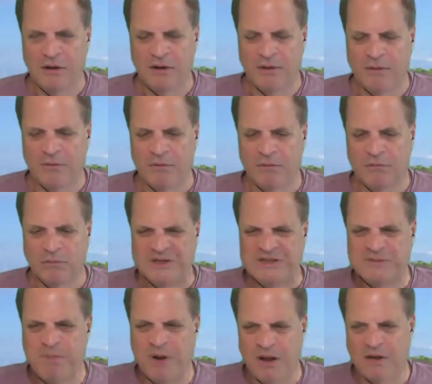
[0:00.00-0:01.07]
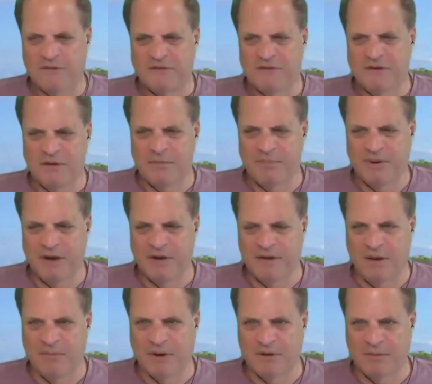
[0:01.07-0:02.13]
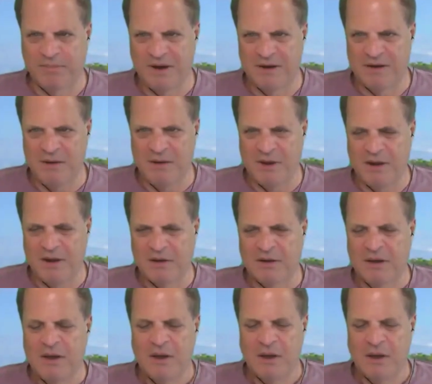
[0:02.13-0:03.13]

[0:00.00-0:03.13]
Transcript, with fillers: uh, response to the pandemic. The pandemic,